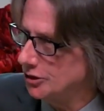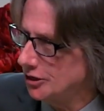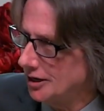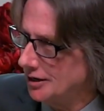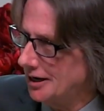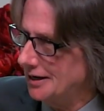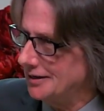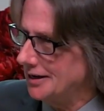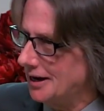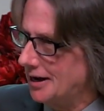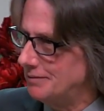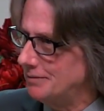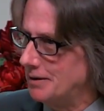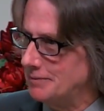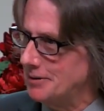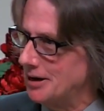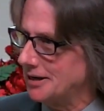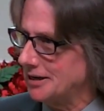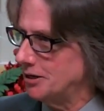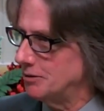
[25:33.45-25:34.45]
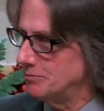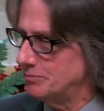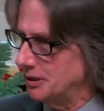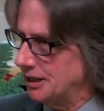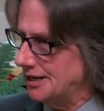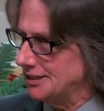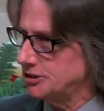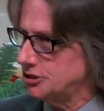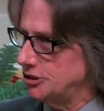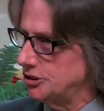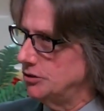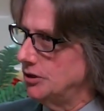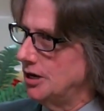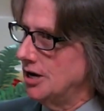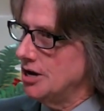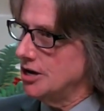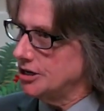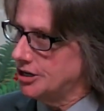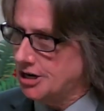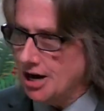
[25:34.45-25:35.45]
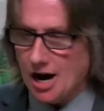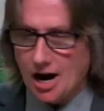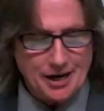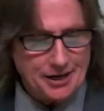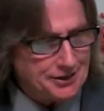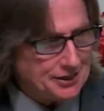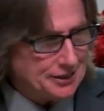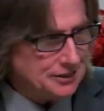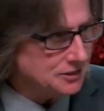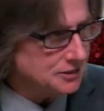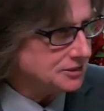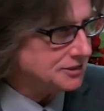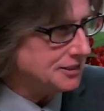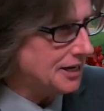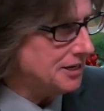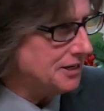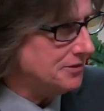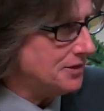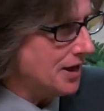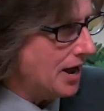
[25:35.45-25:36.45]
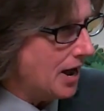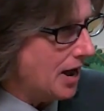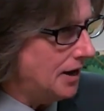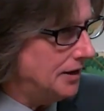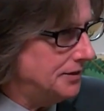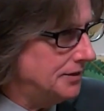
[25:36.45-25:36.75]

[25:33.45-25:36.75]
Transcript: I, am not going to bless you. God didn't say that.